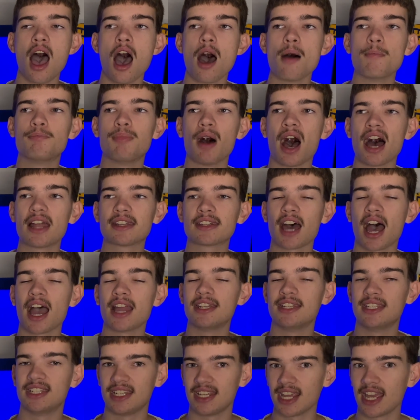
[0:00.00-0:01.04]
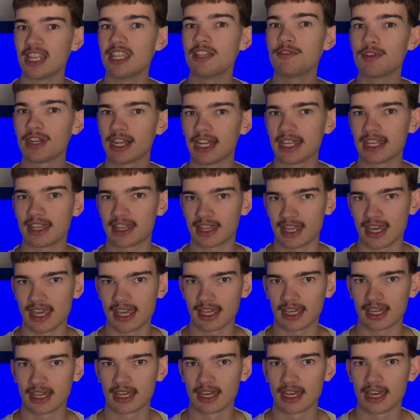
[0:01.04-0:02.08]
but I genuinely
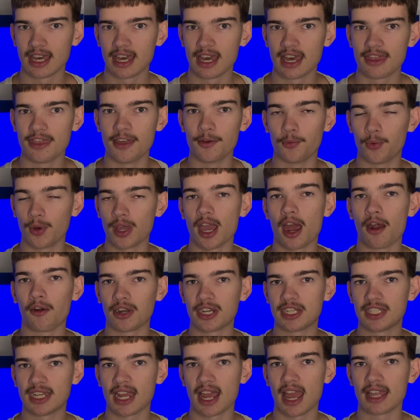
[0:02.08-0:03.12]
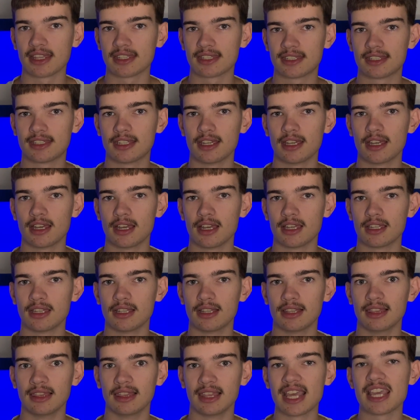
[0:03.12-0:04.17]
think that we are a chance to
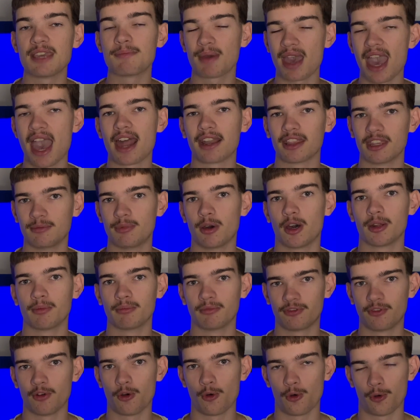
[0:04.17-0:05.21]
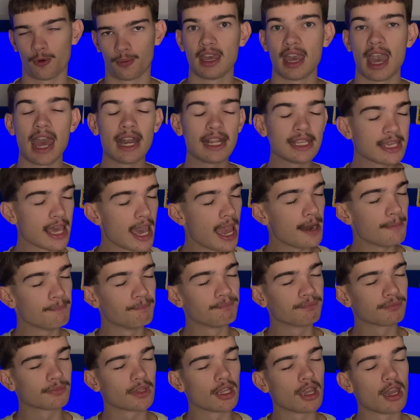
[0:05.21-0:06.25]
leap out of the bottom 4. And again,
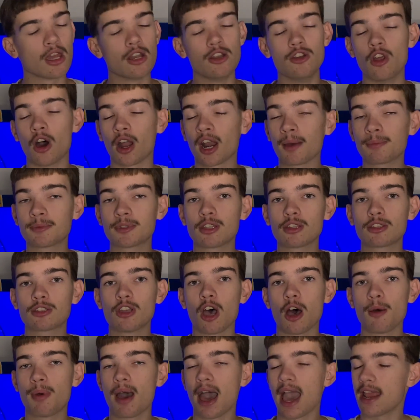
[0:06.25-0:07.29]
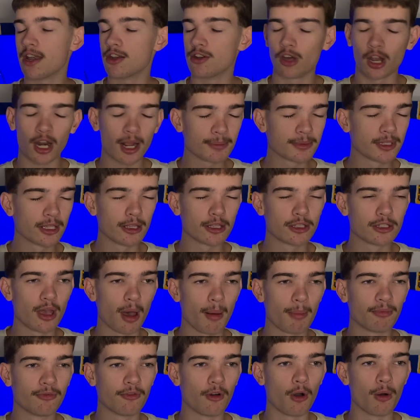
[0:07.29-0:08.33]
not up to the top 8, not up to the
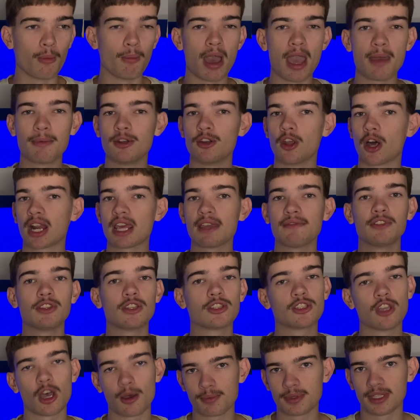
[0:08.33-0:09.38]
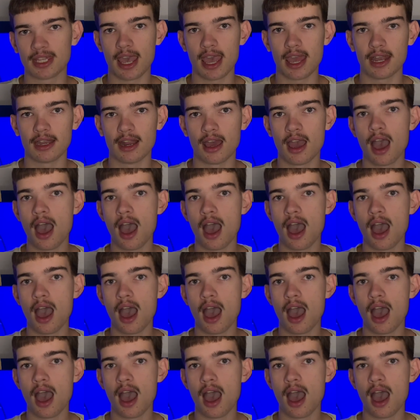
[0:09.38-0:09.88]
top 4, maybe not even the top 10.